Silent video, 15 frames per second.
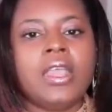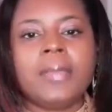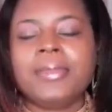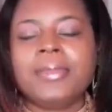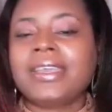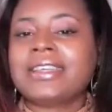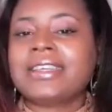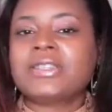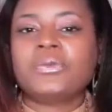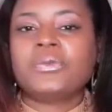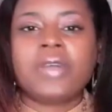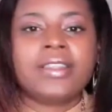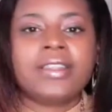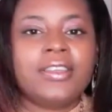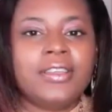Because
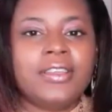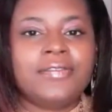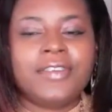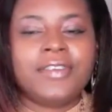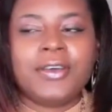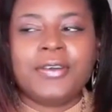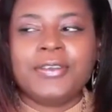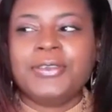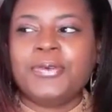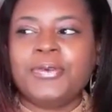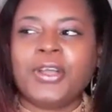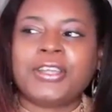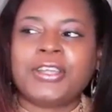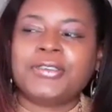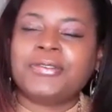whether you feel you
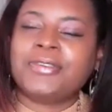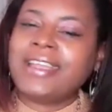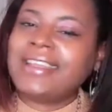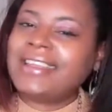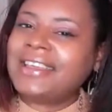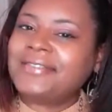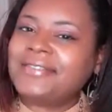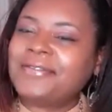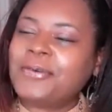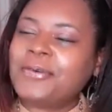are creative